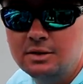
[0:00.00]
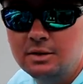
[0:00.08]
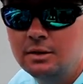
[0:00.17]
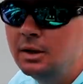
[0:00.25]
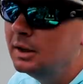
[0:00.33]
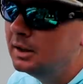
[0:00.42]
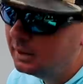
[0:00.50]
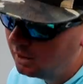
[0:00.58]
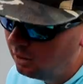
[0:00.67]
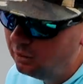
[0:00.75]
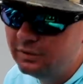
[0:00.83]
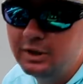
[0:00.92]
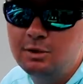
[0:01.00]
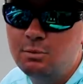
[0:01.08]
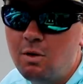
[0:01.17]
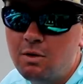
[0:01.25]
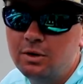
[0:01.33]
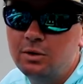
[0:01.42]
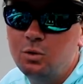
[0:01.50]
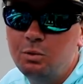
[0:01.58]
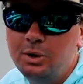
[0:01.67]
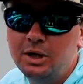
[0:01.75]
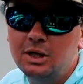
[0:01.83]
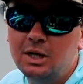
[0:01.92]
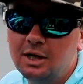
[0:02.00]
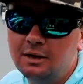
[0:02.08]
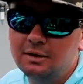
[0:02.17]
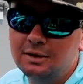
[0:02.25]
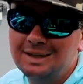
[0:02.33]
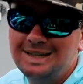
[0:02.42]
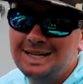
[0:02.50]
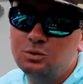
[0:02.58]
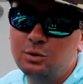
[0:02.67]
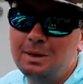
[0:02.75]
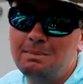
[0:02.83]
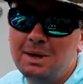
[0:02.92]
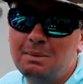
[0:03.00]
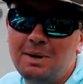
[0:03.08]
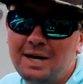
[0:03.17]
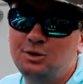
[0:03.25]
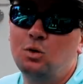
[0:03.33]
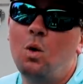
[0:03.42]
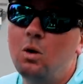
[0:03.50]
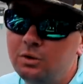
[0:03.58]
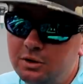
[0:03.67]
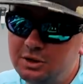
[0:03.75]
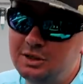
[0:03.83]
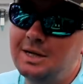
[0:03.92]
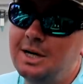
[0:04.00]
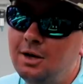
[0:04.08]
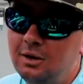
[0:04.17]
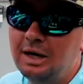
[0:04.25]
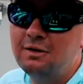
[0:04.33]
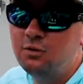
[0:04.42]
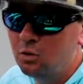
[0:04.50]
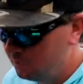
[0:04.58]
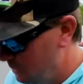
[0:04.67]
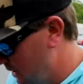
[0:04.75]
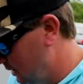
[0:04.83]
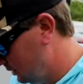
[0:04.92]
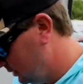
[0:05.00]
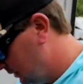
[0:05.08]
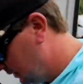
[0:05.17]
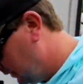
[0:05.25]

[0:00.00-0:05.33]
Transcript: So hopefully tomorrow we'll put it together, catch one of them big Patrick Walters style Lake Fork bags.